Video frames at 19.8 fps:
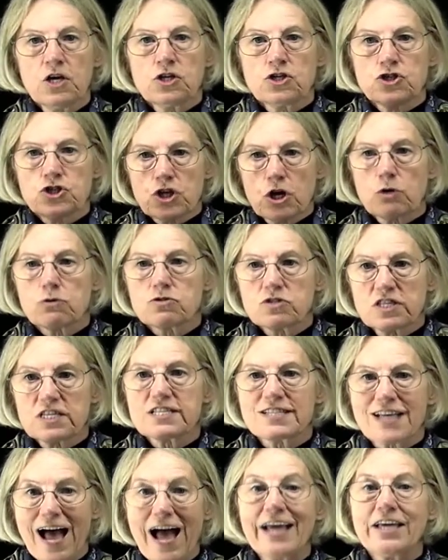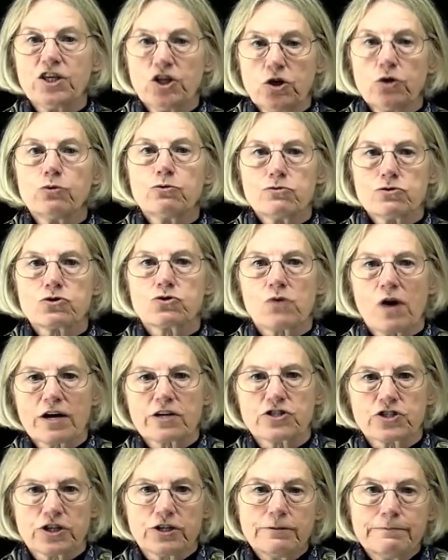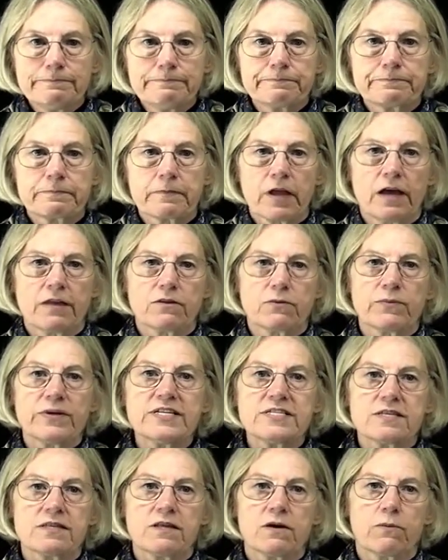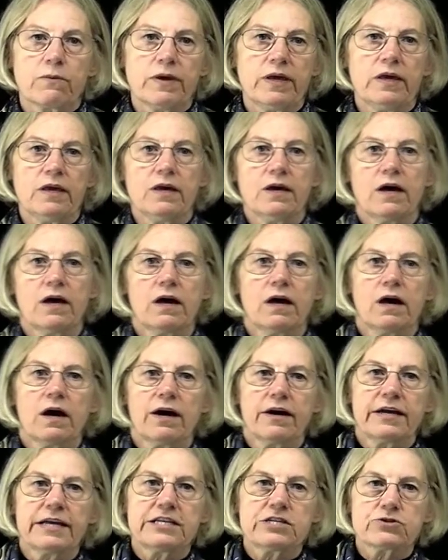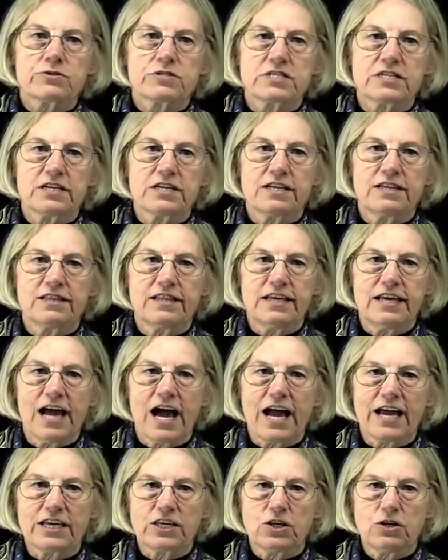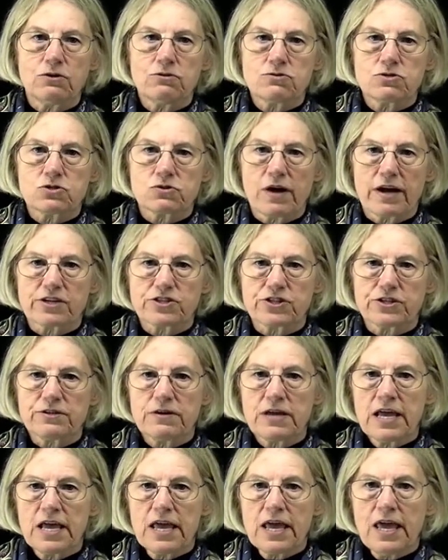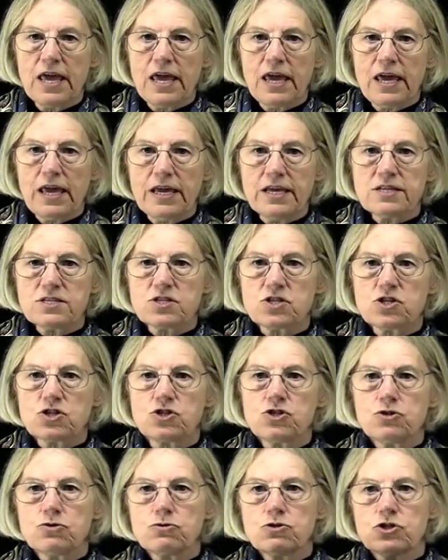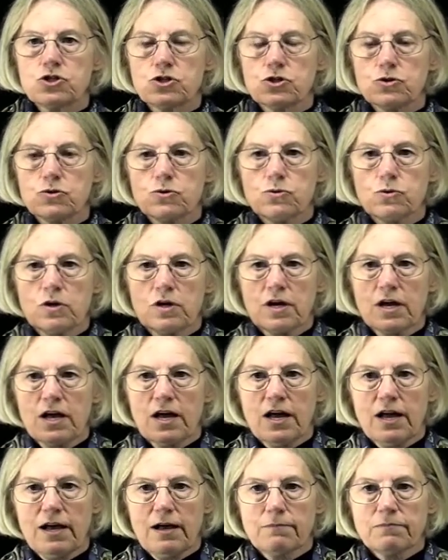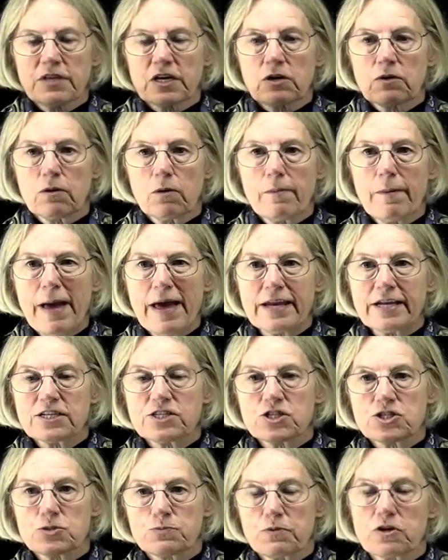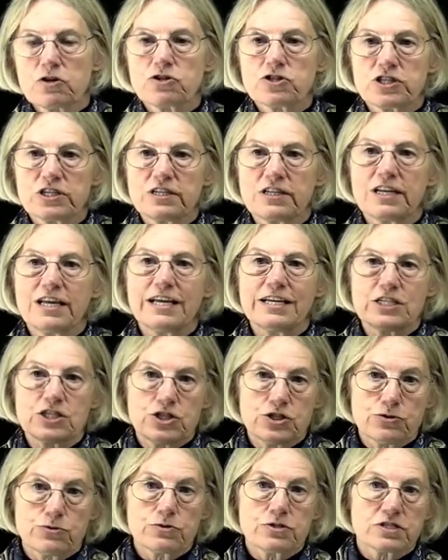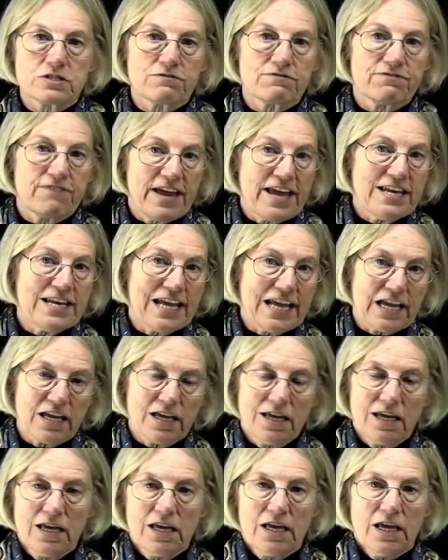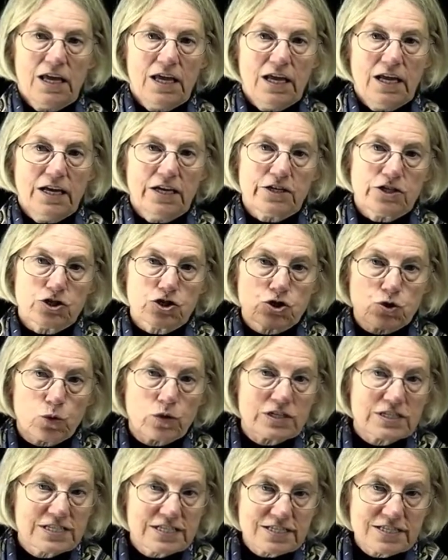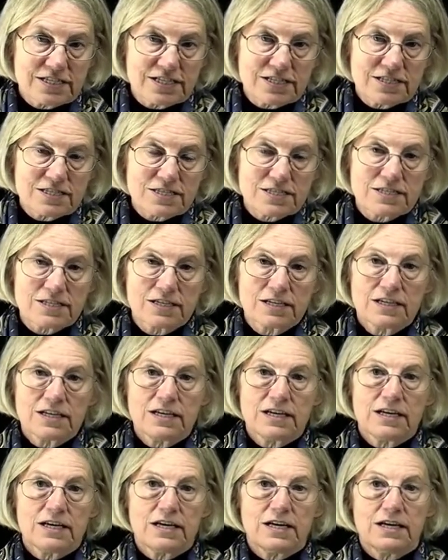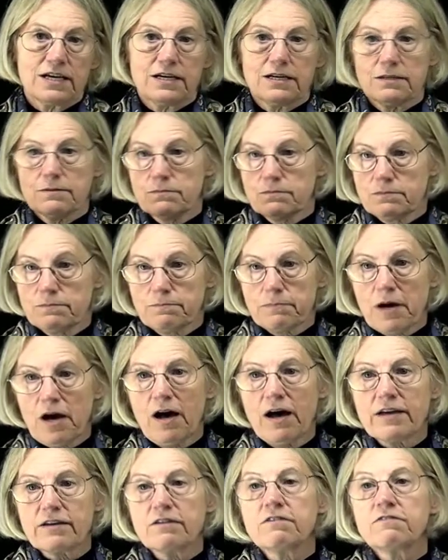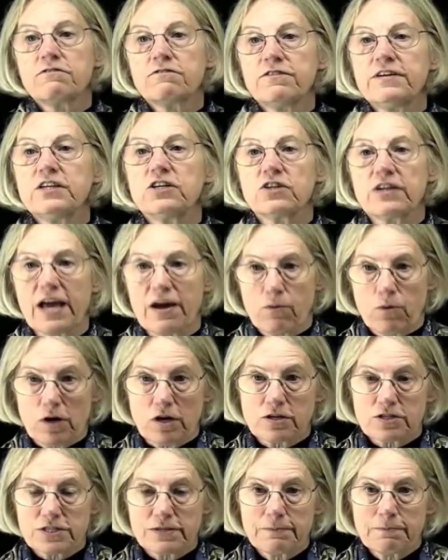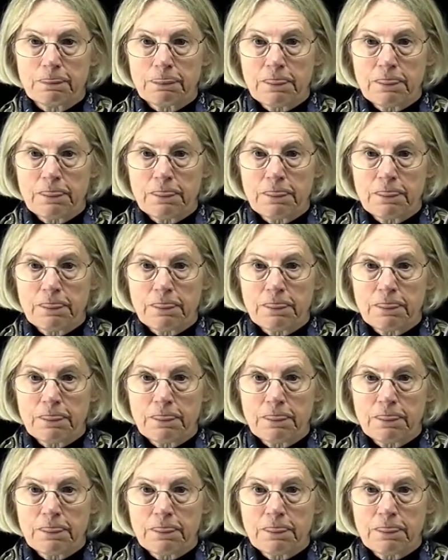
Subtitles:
chose this IQ structure, and the reason that we are interested in the IQ structure is due to the chromatic dispersion induced fading in short distance PON feeder networks.